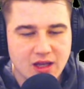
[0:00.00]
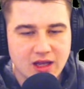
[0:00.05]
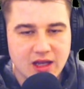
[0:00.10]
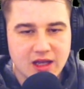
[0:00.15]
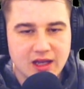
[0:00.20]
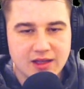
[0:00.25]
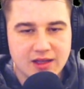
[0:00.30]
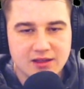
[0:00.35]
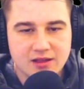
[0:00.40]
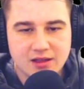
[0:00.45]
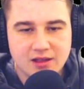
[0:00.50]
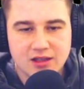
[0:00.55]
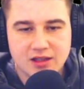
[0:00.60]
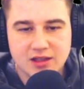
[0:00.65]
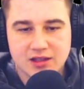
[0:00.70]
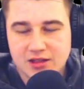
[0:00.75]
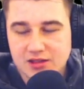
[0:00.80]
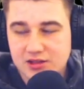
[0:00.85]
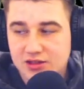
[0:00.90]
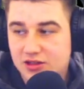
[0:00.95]
And
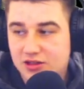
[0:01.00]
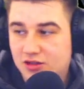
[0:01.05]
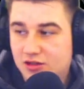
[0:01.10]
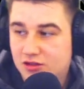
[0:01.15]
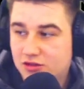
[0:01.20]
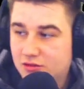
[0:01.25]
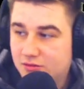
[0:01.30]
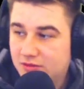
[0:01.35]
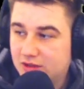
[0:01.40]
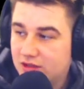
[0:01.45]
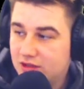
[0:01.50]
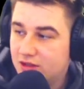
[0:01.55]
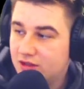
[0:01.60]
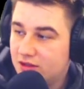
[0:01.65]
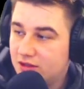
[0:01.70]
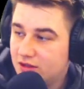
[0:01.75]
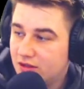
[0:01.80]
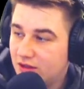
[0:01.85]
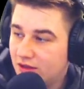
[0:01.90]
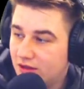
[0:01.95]
these are the social
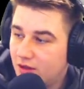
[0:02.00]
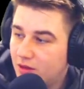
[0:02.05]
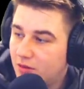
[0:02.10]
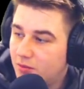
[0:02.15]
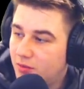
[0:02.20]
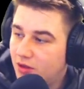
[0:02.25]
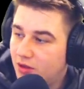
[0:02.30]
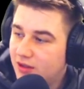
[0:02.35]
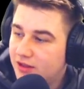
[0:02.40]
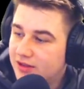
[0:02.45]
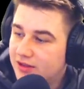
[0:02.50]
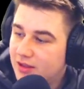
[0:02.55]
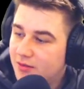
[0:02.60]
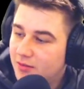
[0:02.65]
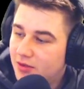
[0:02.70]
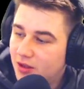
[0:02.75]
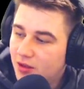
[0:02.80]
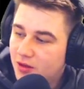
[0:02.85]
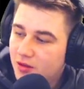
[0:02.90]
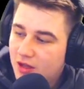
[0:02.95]
medias. I'll put a link
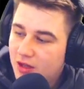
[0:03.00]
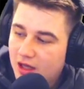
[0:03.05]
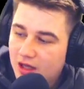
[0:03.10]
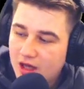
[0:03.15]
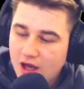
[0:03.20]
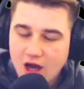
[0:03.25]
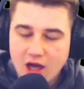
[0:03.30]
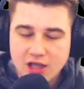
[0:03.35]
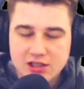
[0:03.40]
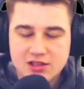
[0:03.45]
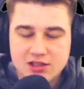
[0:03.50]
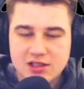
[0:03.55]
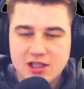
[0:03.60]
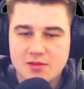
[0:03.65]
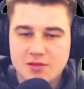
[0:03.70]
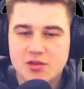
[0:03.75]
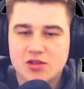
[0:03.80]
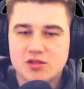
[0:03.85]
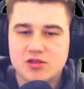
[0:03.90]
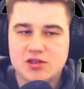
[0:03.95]
down below. I just
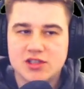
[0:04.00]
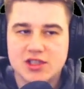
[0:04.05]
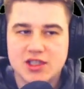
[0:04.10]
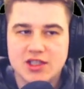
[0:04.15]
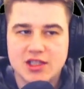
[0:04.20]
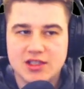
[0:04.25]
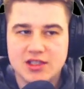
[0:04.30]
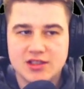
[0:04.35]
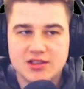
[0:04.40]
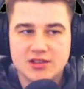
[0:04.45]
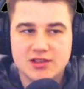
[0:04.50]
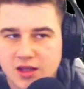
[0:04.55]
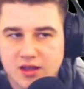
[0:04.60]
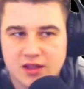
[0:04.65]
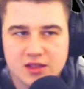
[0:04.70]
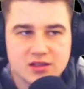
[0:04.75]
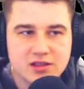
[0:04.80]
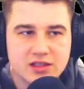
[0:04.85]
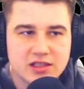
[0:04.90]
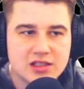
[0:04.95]
came across these.
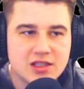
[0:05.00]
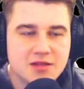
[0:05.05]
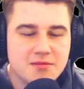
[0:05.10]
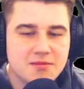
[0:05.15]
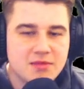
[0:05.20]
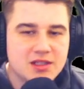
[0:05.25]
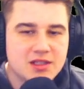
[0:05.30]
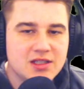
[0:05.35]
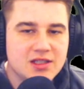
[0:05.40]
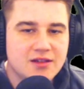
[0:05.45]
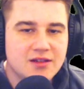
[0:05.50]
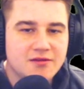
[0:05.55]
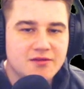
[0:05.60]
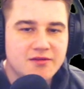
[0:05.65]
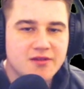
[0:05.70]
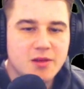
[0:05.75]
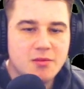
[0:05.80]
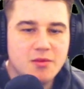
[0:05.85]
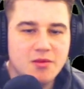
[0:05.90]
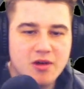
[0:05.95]
These are actually minting in
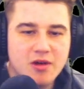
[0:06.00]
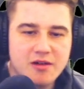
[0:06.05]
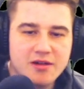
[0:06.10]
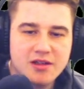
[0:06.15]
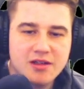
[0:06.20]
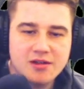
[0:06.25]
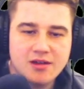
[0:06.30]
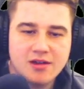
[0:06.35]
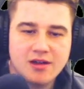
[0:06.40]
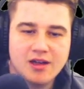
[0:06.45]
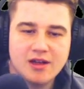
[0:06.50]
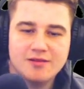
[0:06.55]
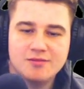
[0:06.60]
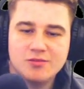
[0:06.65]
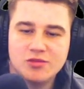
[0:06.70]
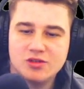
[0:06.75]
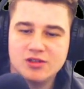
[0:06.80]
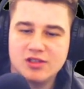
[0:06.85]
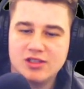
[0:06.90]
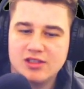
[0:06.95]
February, and I have
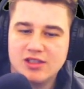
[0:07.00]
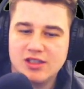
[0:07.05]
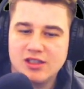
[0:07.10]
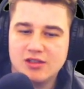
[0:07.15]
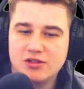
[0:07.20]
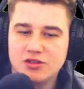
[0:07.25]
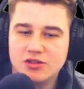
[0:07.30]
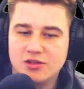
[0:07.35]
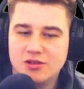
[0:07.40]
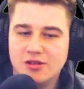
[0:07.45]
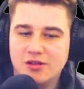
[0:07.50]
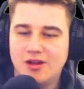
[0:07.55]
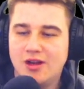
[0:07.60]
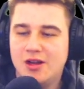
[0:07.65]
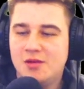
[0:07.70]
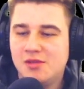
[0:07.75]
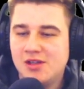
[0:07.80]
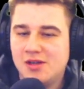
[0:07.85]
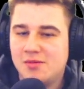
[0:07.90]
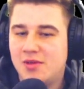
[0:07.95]
more details soon.
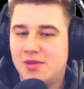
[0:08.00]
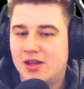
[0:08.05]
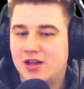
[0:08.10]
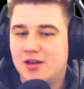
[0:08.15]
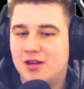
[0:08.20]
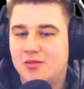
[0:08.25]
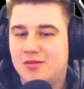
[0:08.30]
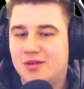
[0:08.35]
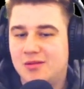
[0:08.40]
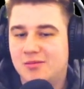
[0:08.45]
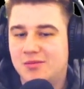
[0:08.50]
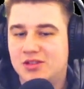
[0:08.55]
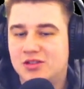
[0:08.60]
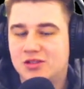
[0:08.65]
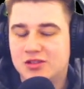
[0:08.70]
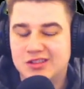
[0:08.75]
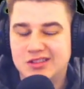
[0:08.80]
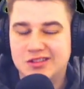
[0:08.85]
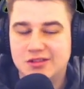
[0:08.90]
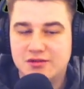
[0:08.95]
I'm going to pick up one
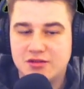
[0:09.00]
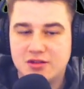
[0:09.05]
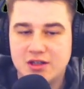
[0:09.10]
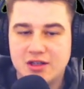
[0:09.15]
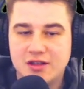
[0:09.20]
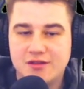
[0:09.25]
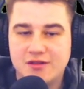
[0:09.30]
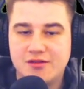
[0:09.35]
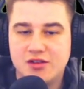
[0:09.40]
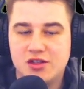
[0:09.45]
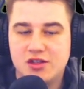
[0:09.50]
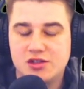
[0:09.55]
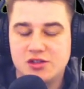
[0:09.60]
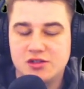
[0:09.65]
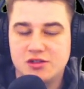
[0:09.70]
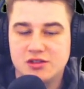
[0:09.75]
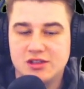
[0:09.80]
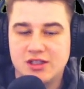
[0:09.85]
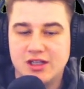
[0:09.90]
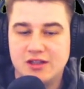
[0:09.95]
because throughout the first
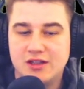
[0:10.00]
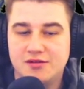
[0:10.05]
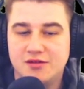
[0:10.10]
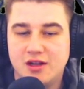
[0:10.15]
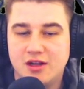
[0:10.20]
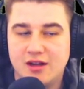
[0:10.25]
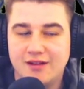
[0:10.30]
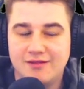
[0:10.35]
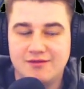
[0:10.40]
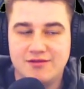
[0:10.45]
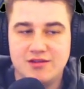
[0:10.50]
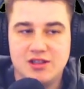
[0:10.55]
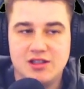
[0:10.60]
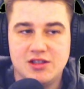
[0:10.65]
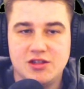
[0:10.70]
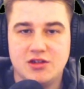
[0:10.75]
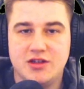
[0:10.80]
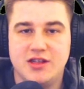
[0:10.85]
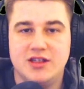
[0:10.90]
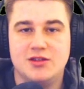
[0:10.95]
lockdown, I really
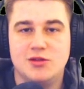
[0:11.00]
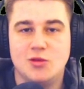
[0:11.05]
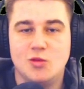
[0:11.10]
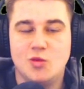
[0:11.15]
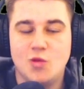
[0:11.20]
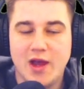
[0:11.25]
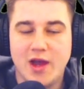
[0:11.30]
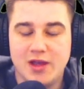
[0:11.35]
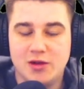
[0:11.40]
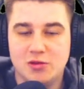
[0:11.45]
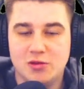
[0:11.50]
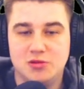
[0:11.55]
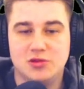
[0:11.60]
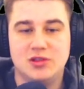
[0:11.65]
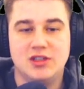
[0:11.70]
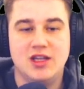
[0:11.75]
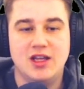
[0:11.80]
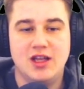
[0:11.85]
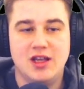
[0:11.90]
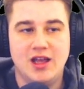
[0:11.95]
got into
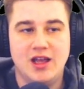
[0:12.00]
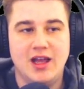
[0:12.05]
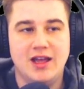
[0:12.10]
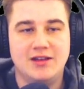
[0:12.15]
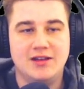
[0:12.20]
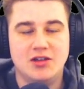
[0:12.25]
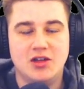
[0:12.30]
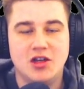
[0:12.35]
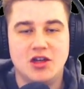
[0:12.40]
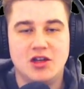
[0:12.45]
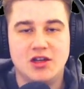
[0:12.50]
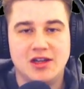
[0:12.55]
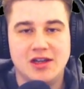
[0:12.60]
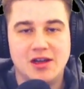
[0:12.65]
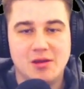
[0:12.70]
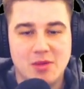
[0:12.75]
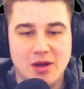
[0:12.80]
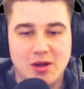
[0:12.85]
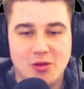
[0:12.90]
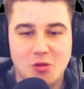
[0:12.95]
whales and learning
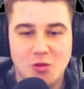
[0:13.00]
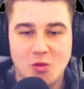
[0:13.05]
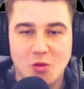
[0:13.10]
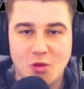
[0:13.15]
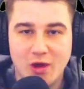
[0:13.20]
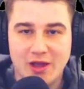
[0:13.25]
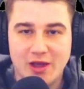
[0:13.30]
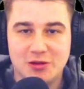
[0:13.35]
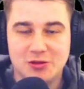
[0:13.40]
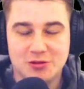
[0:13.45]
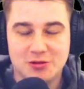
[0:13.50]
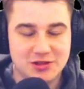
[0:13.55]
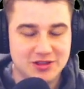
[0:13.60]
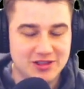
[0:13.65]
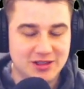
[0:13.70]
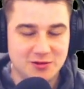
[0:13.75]
about whales.